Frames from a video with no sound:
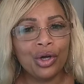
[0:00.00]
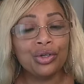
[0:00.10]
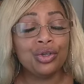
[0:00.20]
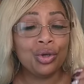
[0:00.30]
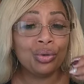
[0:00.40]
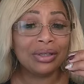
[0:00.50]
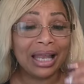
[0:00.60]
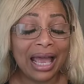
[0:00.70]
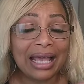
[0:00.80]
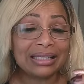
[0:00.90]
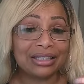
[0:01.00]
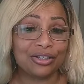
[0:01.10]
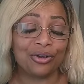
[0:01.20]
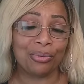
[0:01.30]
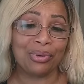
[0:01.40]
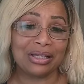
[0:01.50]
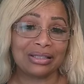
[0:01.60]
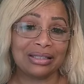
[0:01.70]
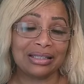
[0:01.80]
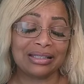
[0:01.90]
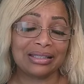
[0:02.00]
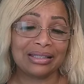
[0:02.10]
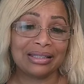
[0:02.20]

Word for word: you last in your business